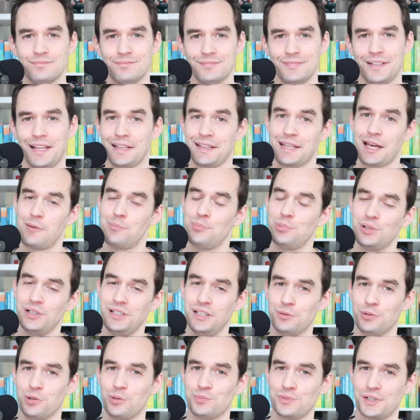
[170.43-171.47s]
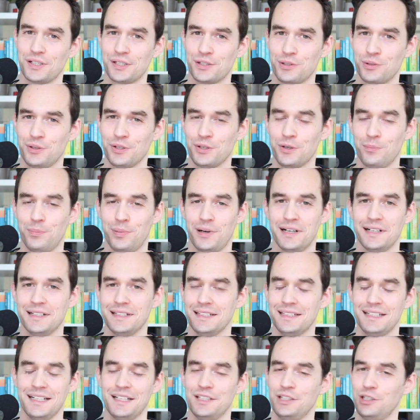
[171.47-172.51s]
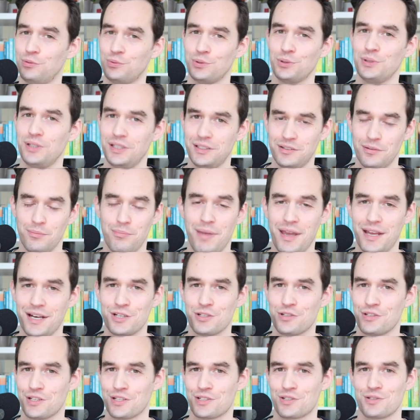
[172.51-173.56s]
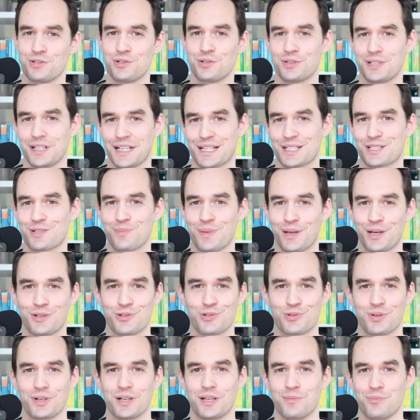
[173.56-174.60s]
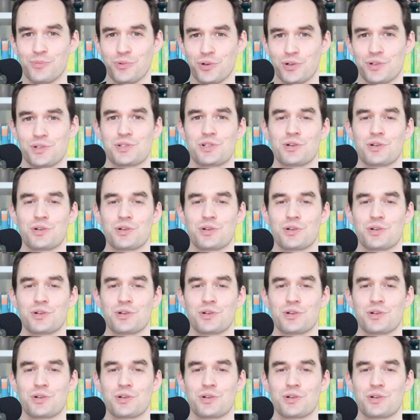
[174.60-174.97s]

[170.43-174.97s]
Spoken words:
And at that point, it will run on autopilot and you won't need to manage this in your task manager anymore.